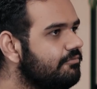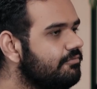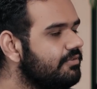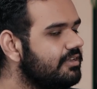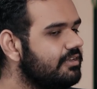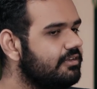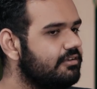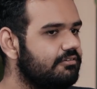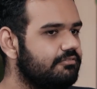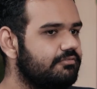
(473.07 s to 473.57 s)

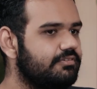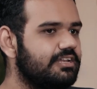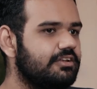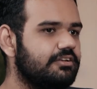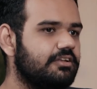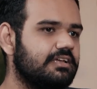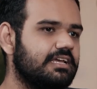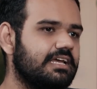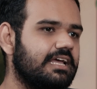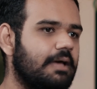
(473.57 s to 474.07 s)

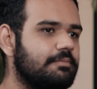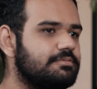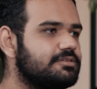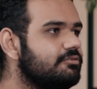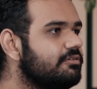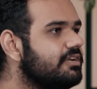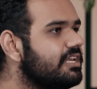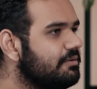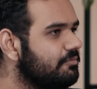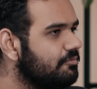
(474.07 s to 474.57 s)
will
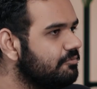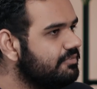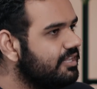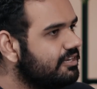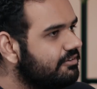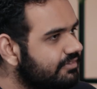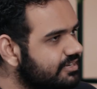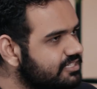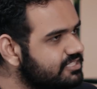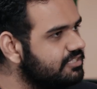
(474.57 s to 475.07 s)
absolutely remove
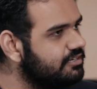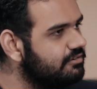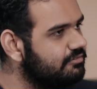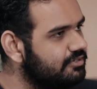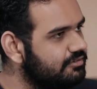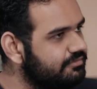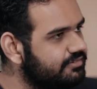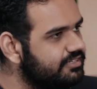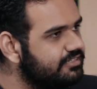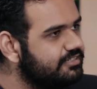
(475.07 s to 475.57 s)
that friction
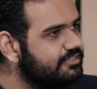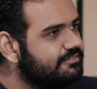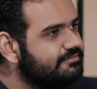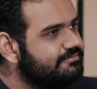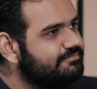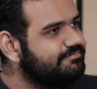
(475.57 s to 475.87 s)
out of it.